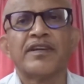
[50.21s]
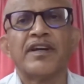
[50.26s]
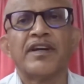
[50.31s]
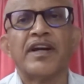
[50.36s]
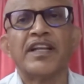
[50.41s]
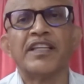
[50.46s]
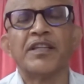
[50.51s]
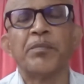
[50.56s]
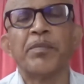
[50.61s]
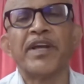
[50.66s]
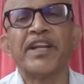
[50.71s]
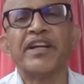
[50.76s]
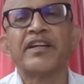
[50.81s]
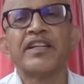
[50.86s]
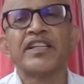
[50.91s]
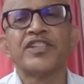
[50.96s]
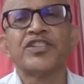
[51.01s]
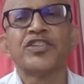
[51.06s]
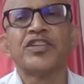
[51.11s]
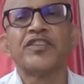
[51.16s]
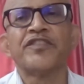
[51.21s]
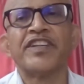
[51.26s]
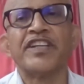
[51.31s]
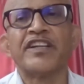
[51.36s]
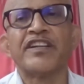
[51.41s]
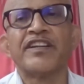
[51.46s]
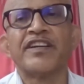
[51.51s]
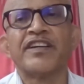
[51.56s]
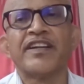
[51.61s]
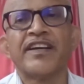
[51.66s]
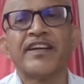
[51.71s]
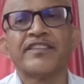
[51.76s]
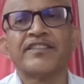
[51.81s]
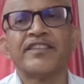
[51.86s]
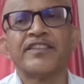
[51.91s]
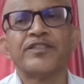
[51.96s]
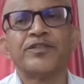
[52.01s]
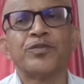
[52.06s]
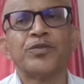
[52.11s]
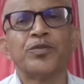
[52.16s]
and the penetration of internet
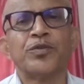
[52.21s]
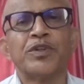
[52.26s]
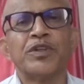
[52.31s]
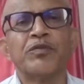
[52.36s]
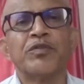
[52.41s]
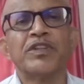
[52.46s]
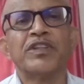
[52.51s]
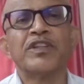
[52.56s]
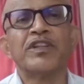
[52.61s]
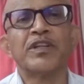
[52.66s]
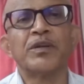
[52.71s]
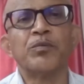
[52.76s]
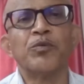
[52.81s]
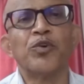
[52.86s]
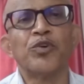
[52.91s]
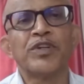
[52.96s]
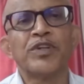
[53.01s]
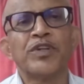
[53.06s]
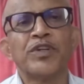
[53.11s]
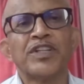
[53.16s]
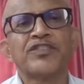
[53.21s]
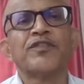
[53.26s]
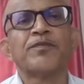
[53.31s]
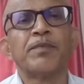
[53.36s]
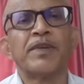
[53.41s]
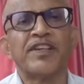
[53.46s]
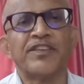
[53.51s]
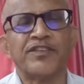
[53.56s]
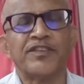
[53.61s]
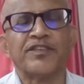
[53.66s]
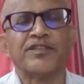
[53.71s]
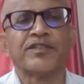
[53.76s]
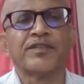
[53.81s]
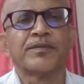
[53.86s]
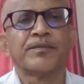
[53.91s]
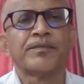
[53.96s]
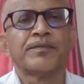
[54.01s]
access to even the remotest of places,